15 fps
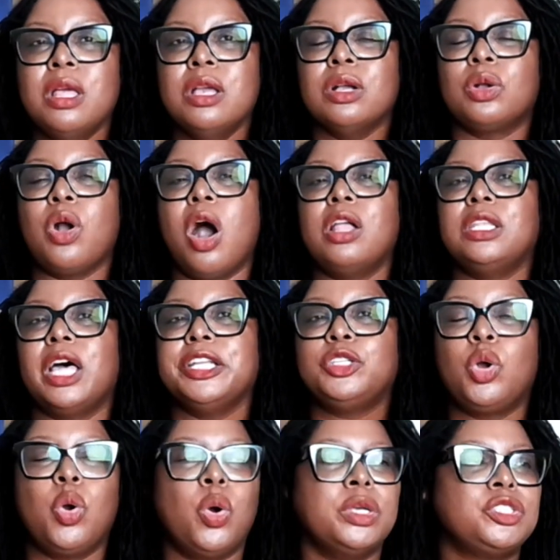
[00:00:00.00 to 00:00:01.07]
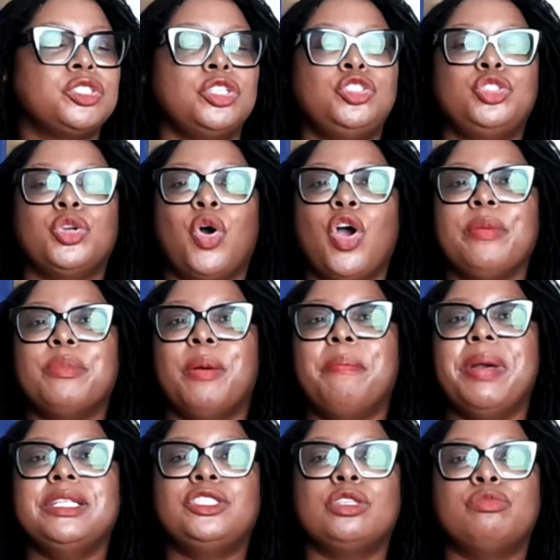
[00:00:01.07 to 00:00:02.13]
online course, the Joy,
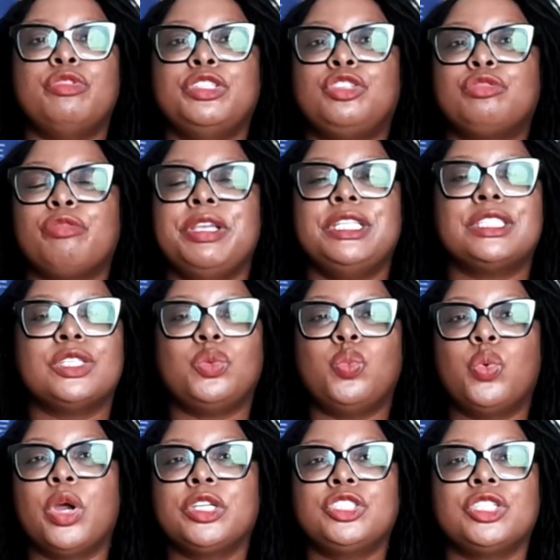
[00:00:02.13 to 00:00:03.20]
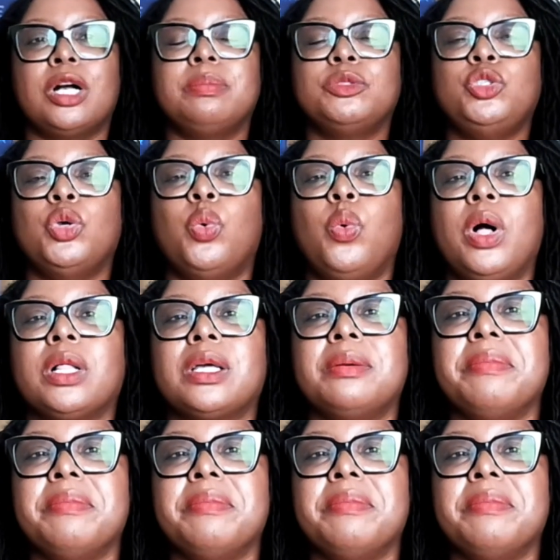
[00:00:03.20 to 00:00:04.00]
Momentum, Retreats, and Workshops, you're welcome